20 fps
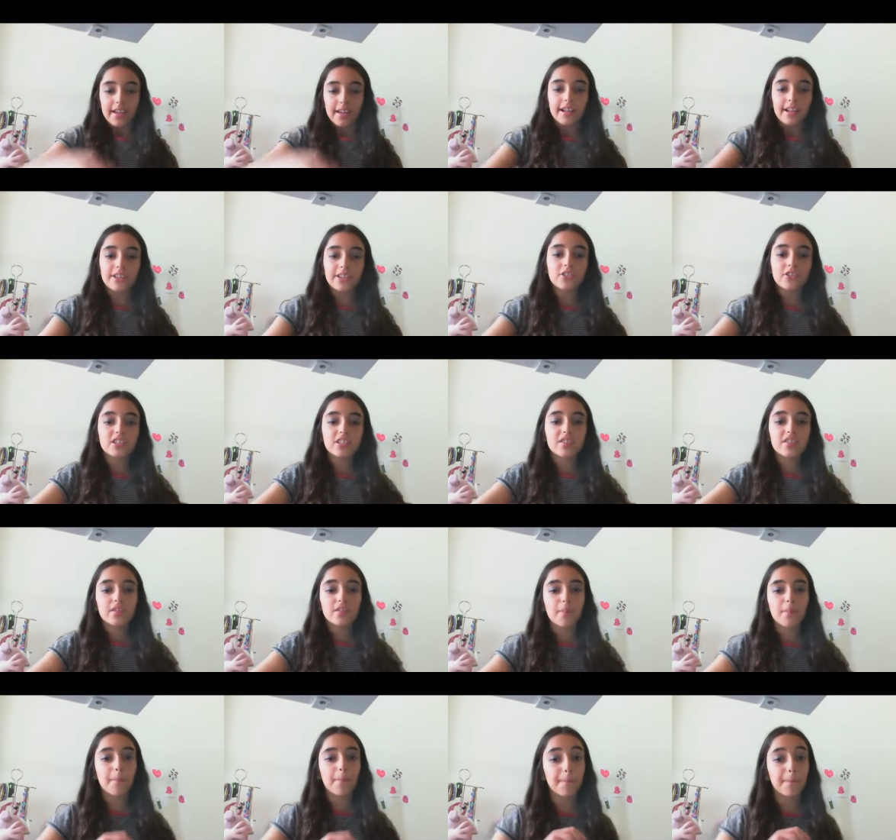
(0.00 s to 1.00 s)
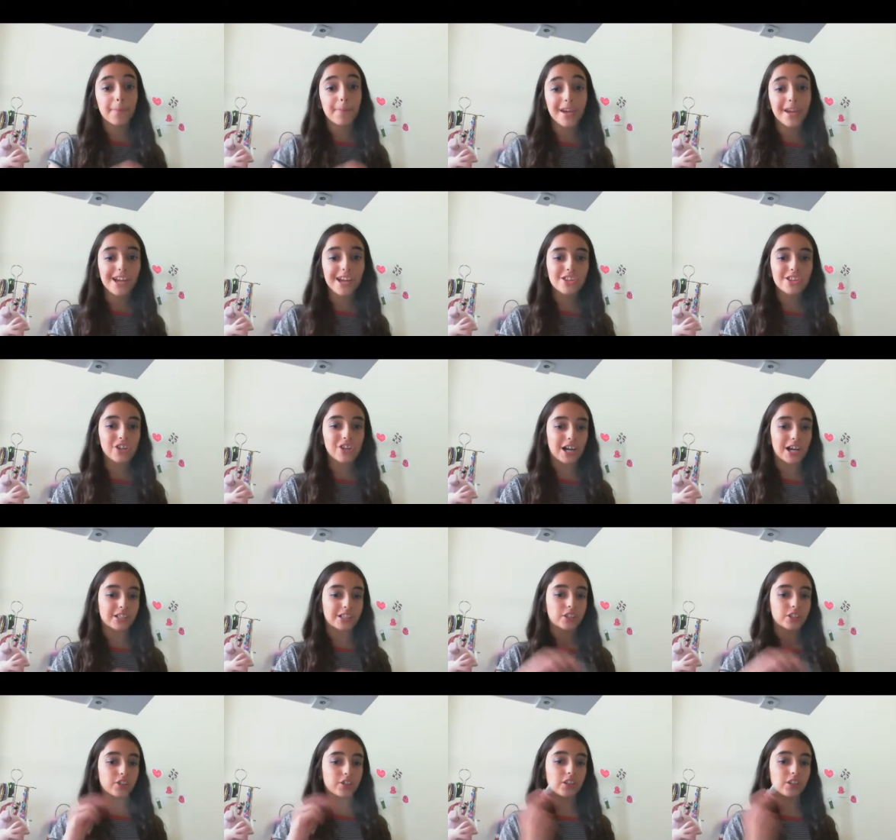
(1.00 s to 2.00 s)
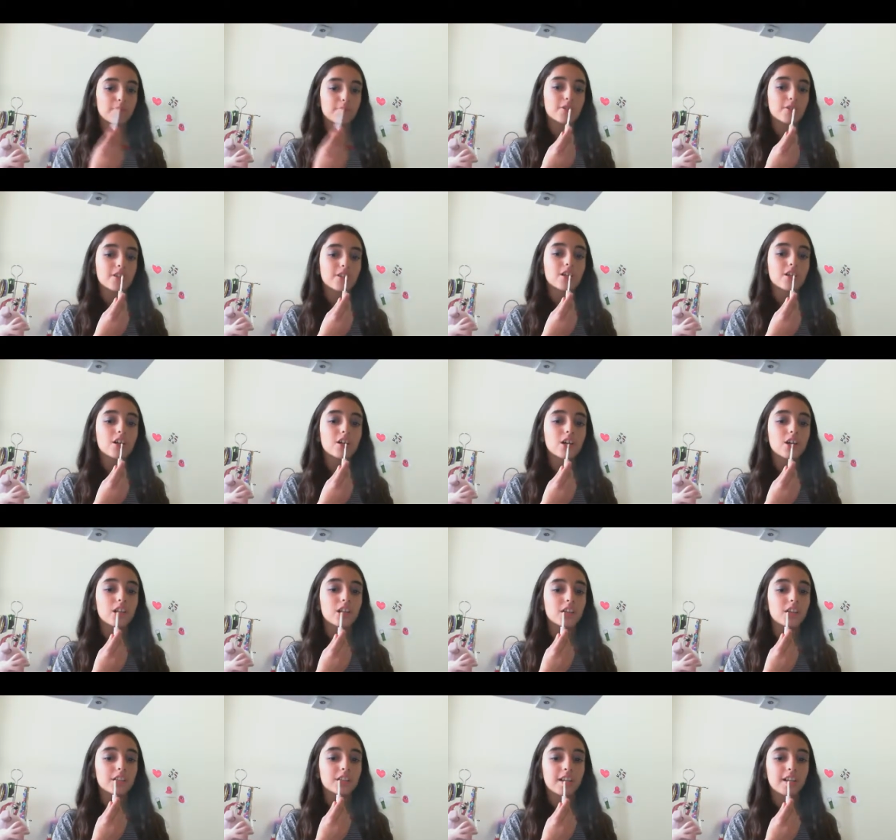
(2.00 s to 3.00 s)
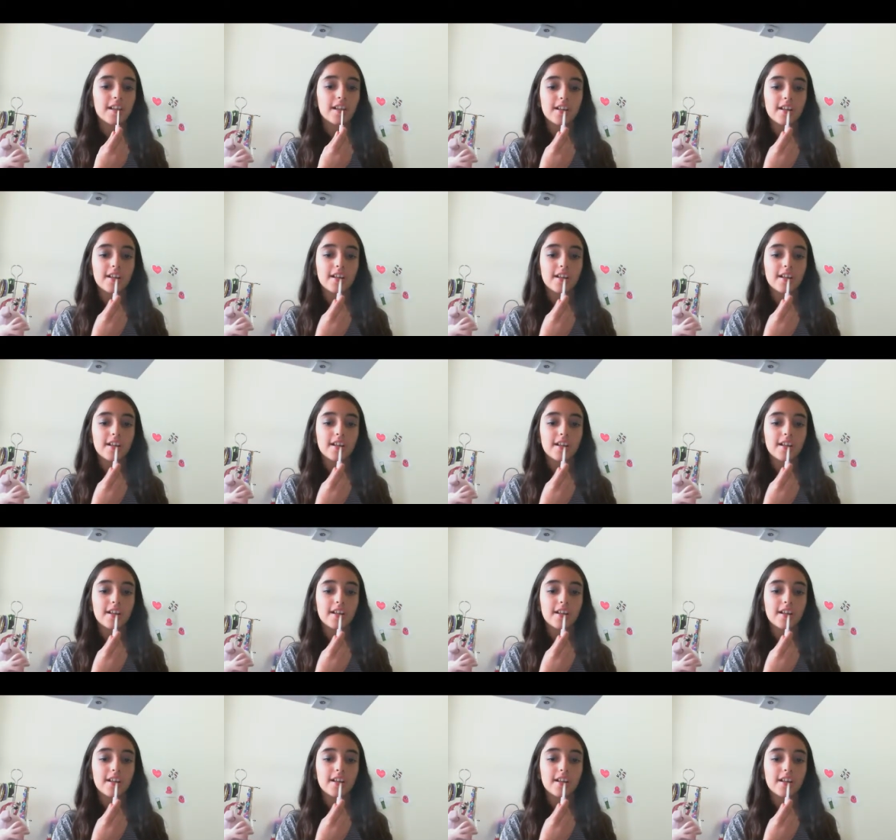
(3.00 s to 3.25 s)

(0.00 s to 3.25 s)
it just gives a big shine to your lips. Look at that.